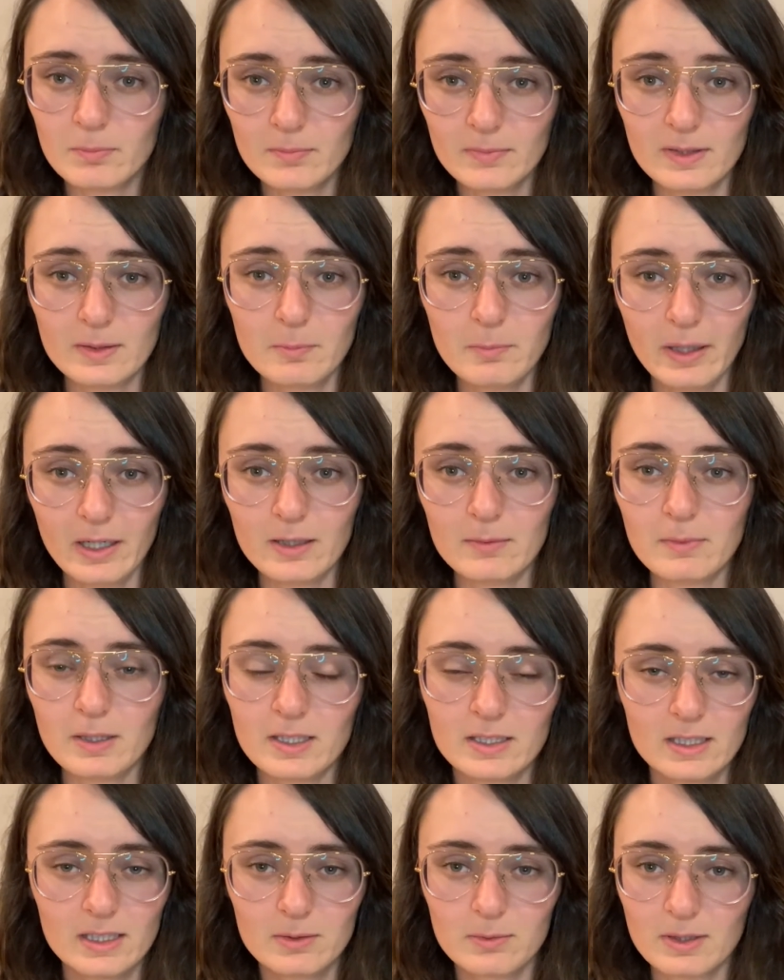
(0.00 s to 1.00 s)
the bear
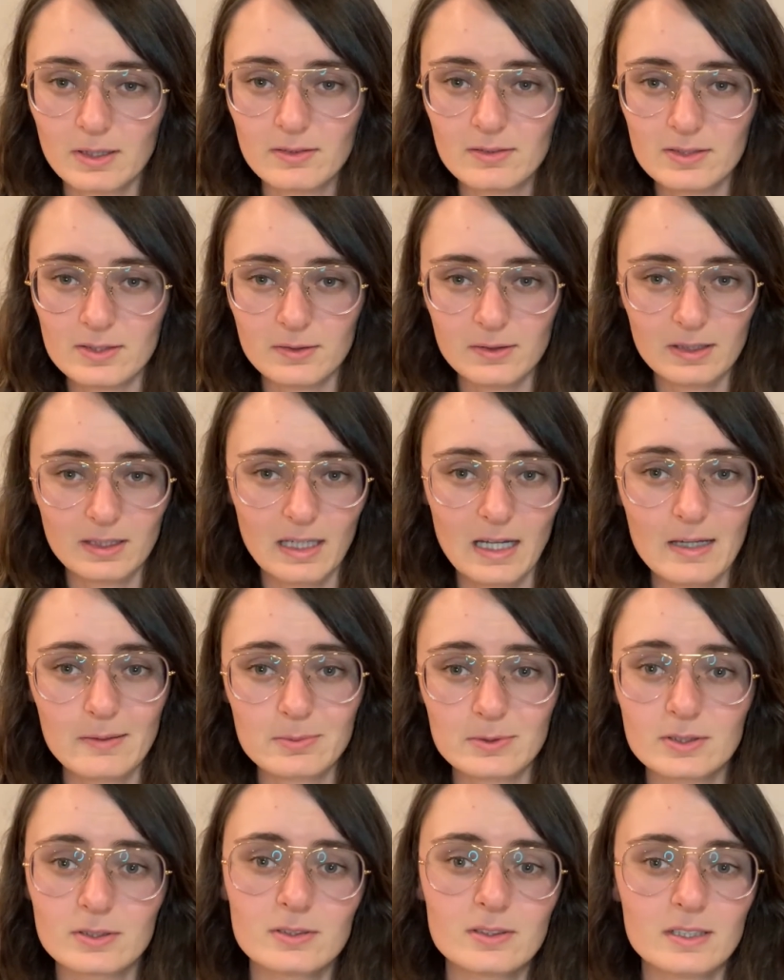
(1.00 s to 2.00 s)
market where I was doing
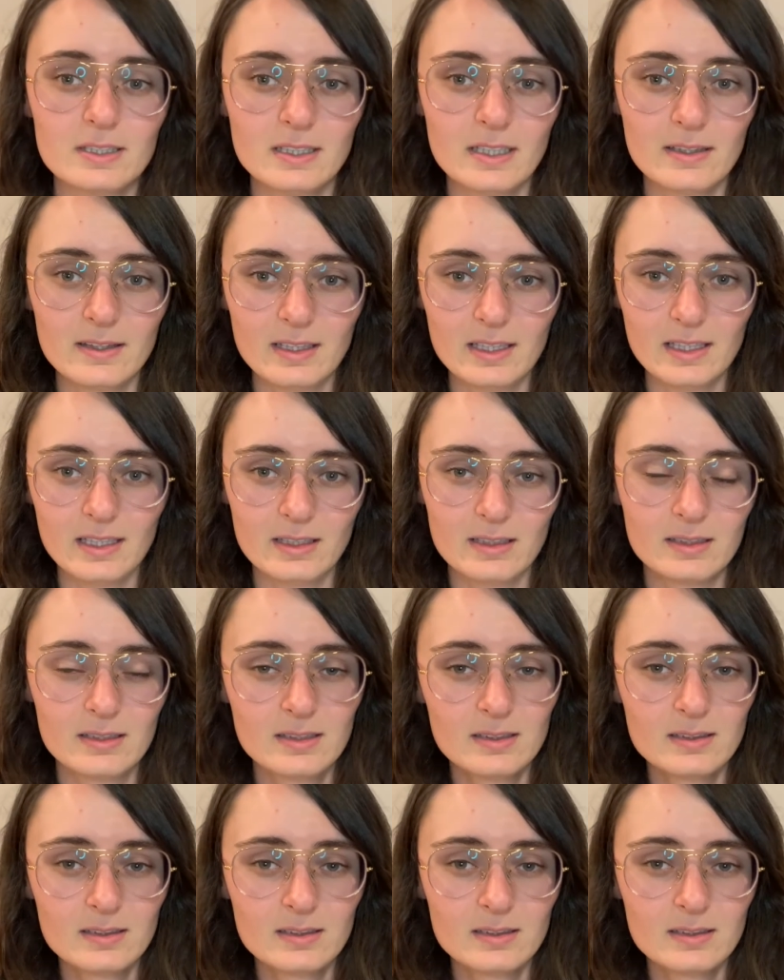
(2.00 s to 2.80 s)
absolutely nothing.